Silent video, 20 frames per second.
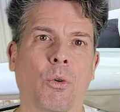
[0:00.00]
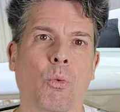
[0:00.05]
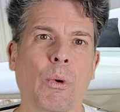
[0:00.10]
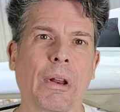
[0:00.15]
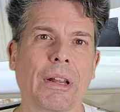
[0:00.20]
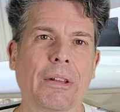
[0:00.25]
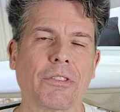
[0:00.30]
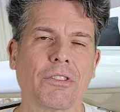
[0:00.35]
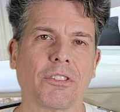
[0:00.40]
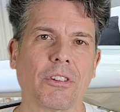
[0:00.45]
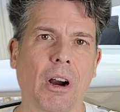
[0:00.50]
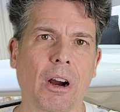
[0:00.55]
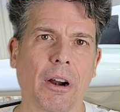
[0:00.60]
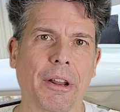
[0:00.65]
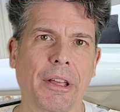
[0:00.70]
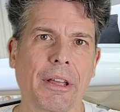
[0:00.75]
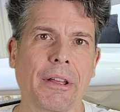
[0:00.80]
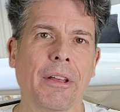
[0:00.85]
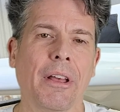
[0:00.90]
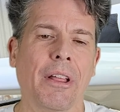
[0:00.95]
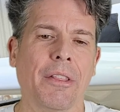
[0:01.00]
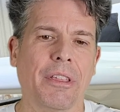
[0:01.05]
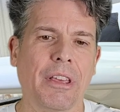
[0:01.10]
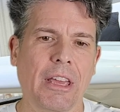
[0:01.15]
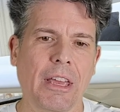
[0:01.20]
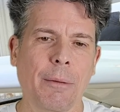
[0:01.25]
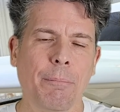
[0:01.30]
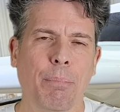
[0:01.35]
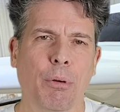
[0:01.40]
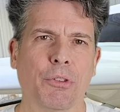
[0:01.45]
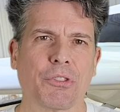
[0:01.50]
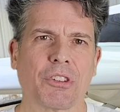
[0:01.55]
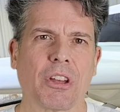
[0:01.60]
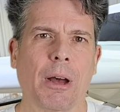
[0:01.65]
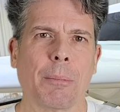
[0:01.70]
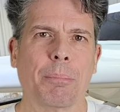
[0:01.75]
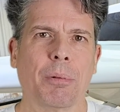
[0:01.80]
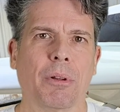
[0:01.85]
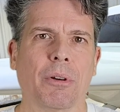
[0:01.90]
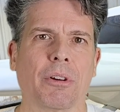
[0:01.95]
when it's starting, the impulse
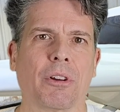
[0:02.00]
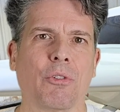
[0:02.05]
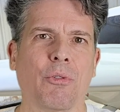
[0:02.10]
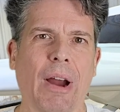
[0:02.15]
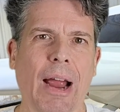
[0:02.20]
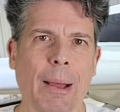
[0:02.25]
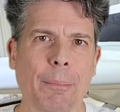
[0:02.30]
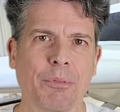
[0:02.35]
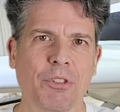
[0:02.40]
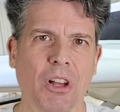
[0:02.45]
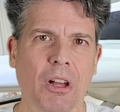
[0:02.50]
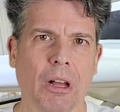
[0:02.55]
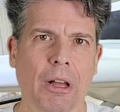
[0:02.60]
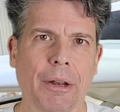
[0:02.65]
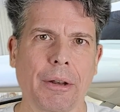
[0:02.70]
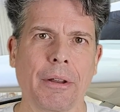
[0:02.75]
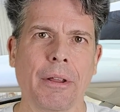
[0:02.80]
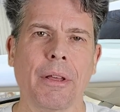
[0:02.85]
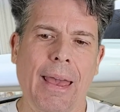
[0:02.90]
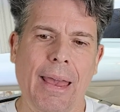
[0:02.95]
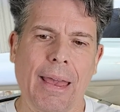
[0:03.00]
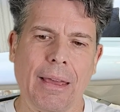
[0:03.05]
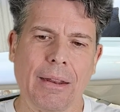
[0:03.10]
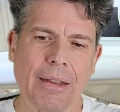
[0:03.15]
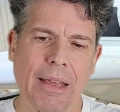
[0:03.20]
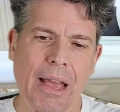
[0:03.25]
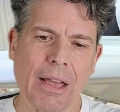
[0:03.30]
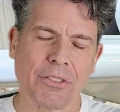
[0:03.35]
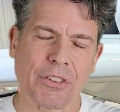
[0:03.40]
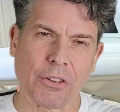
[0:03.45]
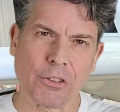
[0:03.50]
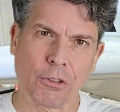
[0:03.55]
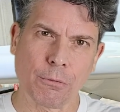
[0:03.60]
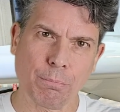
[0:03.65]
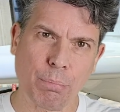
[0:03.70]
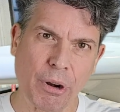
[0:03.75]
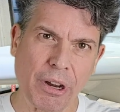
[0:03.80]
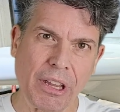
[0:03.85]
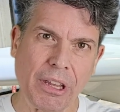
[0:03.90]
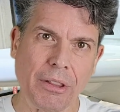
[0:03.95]
coupler grabs on and it has a
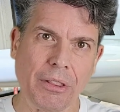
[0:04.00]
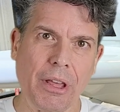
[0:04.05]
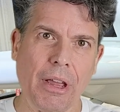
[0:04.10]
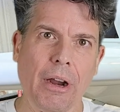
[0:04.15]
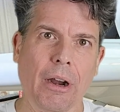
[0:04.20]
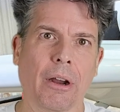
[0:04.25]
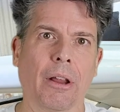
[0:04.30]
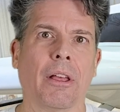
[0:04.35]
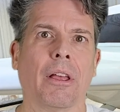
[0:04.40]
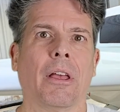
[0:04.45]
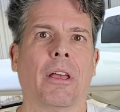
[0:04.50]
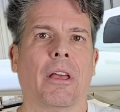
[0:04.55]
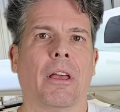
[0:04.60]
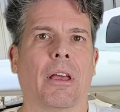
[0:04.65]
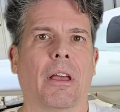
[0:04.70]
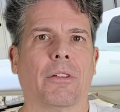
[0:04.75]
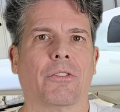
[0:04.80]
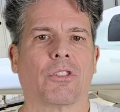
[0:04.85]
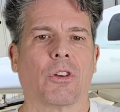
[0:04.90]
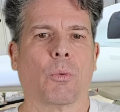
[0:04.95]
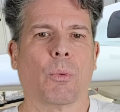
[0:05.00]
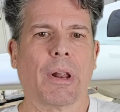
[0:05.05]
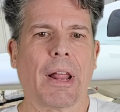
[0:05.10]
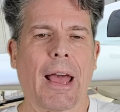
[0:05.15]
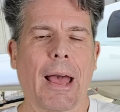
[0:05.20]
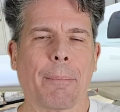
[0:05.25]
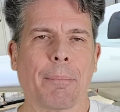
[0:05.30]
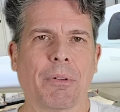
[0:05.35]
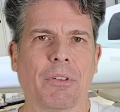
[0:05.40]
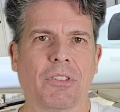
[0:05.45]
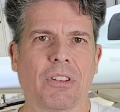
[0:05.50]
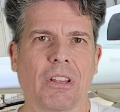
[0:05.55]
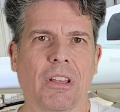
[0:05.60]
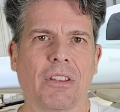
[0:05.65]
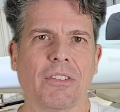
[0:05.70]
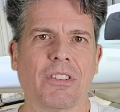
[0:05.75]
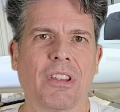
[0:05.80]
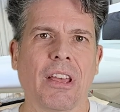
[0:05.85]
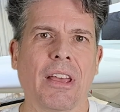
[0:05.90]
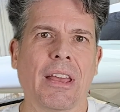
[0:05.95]
spring in there. And so what happens
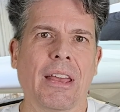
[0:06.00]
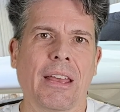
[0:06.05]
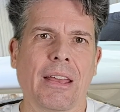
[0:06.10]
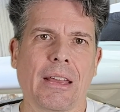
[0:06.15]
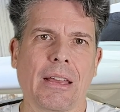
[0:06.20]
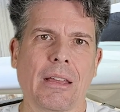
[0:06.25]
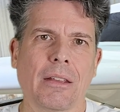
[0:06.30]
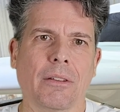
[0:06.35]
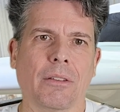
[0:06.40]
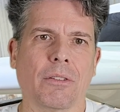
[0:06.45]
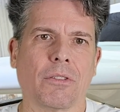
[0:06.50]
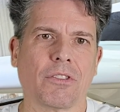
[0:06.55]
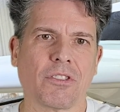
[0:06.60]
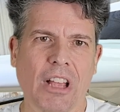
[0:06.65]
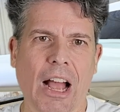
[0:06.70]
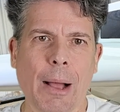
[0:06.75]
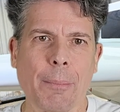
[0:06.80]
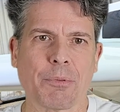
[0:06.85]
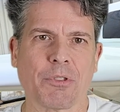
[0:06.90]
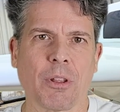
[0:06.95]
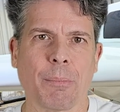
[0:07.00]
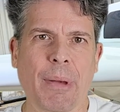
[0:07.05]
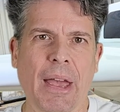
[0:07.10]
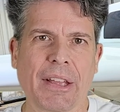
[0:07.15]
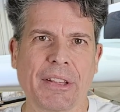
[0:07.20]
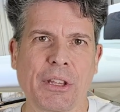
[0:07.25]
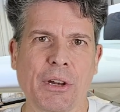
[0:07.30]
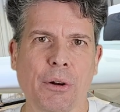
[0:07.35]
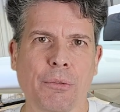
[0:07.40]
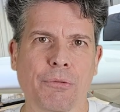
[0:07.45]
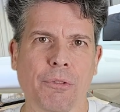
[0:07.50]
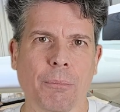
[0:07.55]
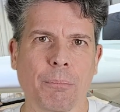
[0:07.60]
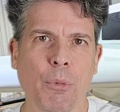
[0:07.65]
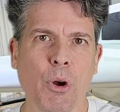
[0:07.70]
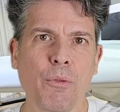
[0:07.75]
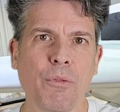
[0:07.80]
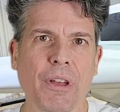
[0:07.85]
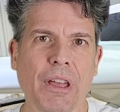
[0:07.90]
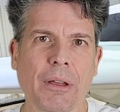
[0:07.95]
is it stops the magneto from
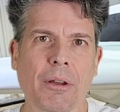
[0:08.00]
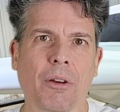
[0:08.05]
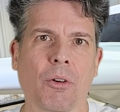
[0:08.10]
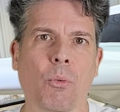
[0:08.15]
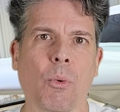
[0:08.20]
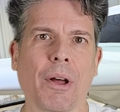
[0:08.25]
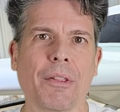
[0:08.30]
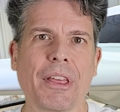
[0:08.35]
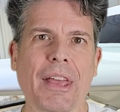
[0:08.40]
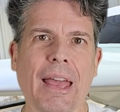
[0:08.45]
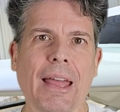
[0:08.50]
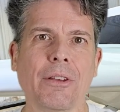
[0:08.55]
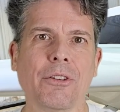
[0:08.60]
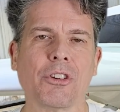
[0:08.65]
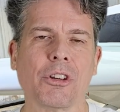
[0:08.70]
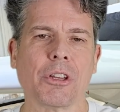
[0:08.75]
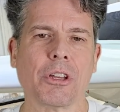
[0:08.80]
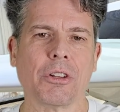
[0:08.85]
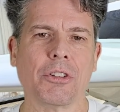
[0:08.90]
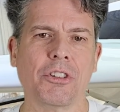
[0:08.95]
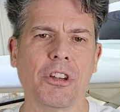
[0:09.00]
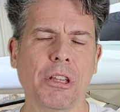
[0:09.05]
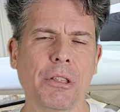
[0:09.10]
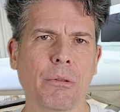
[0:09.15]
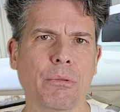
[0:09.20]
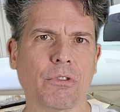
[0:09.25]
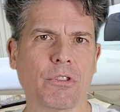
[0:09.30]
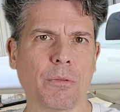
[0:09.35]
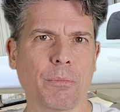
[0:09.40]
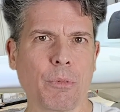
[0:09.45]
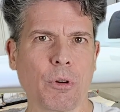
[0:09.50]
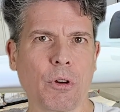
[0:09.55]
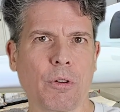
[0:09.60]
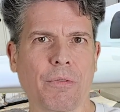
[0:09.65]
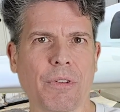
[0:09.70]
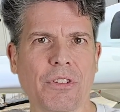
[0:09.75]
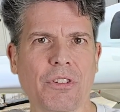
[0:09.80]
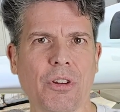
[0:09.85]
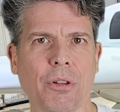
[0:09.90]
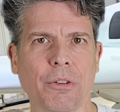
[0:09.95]
moving while the engine continues to move
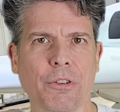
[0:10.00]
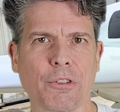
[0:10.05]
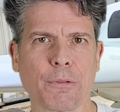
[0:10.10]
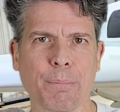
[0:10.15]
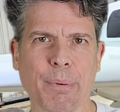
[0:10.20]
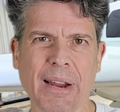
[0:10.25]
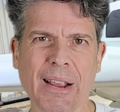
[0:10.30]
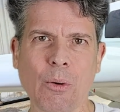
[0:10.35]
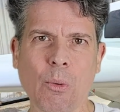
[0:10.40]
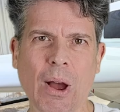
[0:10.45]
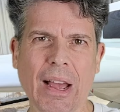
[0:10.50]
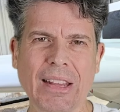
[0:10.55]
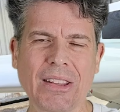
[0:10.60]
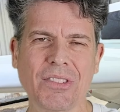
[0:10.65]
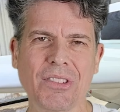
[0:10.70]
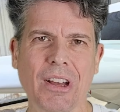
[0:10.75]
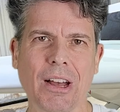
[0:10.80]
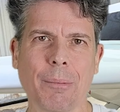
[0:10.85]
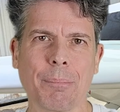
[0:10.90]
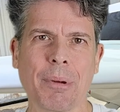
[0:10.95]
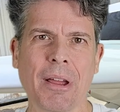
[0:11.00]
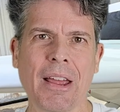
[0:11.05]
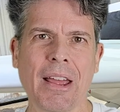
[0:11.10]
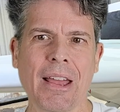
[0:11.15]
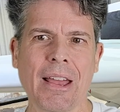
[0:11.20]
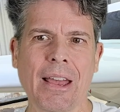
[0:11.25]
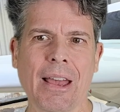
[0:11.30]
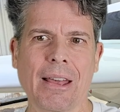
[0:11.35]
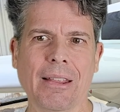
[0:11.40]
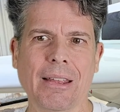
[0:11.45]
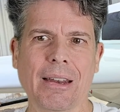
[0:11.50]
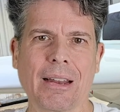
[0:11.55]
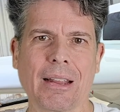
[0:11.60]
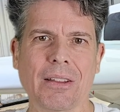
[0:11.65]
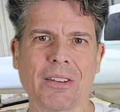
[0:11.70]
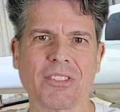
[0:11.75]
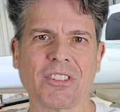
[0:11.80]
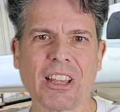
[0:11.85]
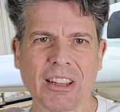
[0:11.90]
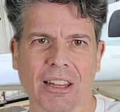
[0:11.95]
until the spring winds up, and then it
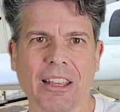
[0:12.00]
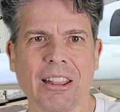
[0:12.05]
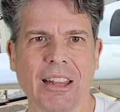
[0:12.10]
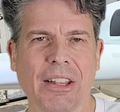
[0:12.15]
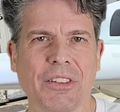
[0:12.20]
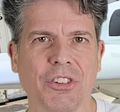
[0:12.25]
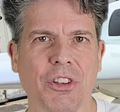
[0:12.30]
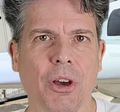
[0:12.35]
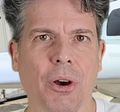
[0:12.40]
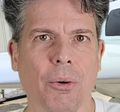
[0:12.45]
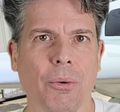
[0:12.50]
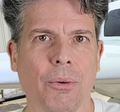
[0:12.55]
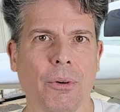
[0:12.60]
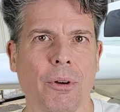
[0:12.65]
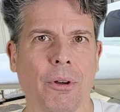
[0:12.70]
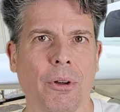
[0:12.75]
suddenly lets go.